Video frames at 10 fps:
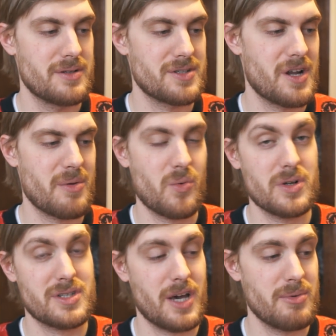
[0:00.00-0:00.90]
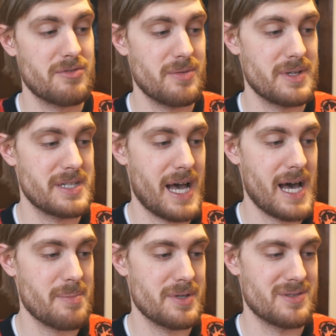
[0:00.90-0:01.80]
There's gonna be ones coming from the
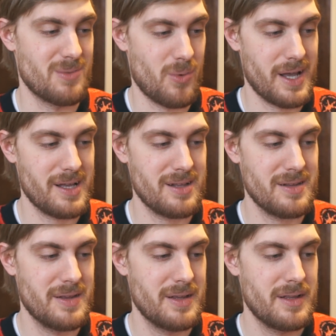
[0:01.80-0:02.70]
top as well.